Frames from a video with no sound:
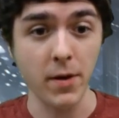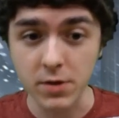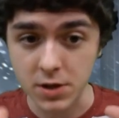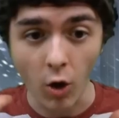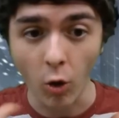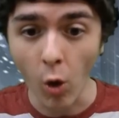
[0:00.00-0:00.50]
It
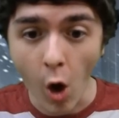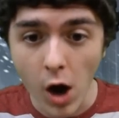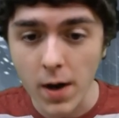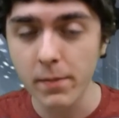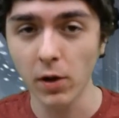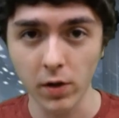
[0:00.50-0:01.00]
was a
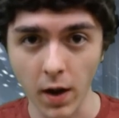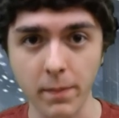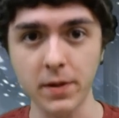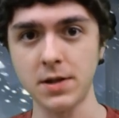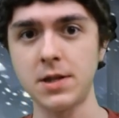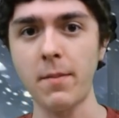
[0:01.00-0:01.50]
lot of
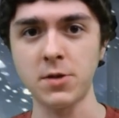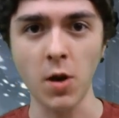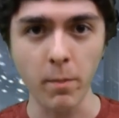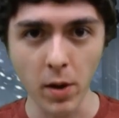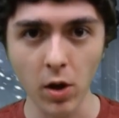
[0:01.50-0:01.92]
build-up in this episode,